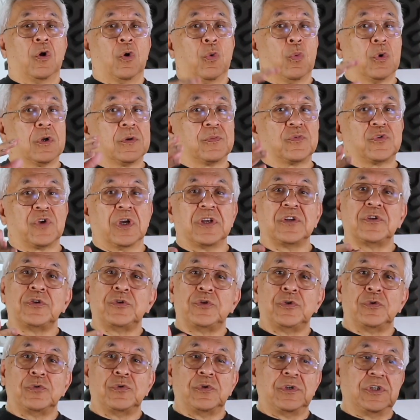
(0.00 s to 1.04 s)
What I'm trying to
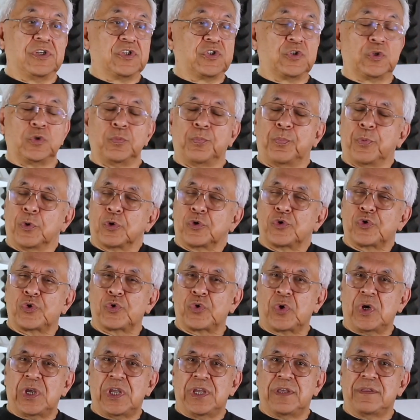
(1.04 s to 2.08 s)
do is to
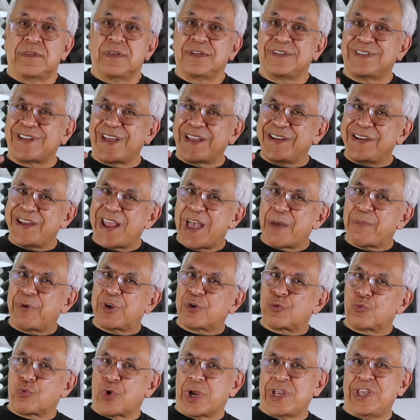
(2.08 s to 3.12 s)
portray the
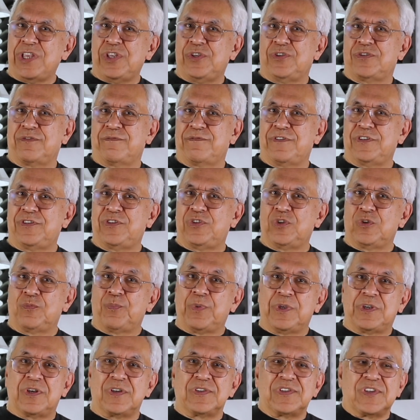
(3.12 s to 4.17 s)
dynamic range of this
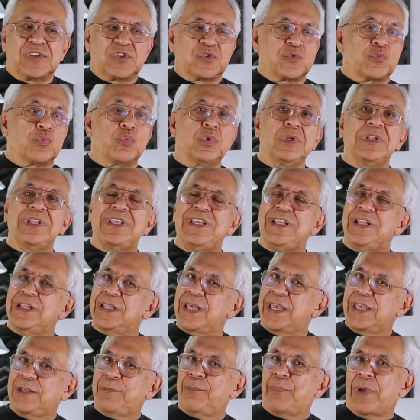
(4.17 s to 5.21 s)
uke, because it's really
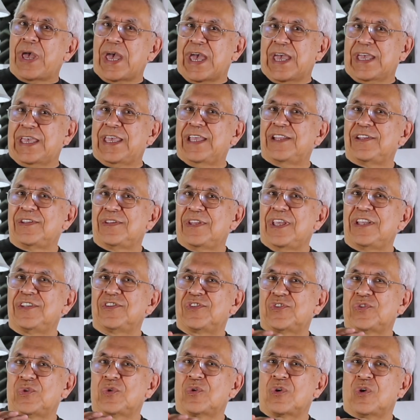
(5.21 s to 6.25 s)
laid back
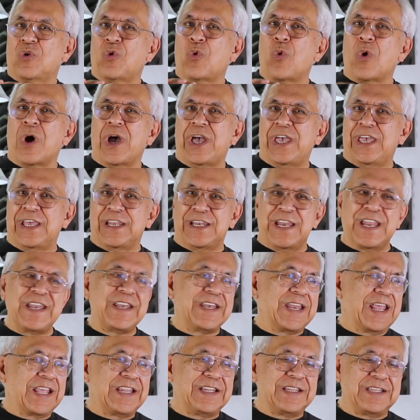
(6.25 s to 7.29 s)
and sort of quiet
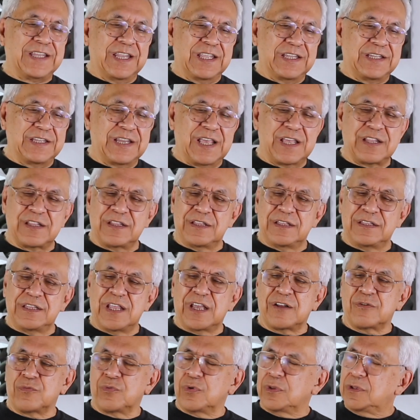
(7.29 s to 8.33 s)
and
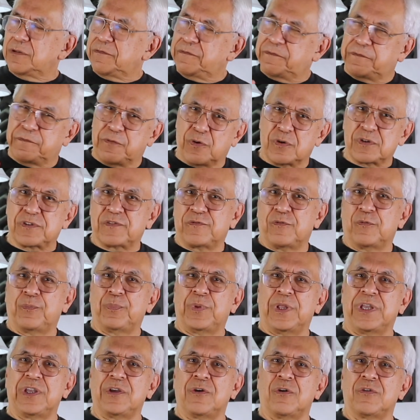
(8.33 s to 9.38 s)
not really forceful
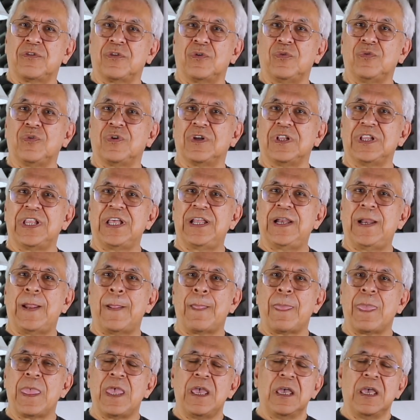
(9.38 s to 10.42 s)
playing on the ukulele.